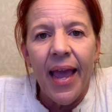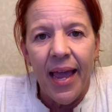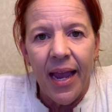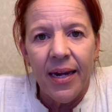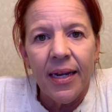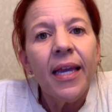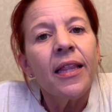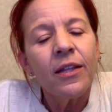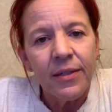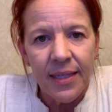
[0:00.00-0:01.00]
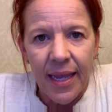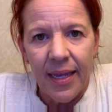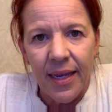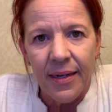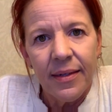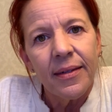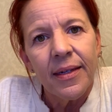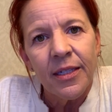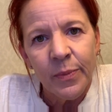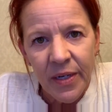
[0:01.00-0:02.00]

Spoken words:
and it looks like it has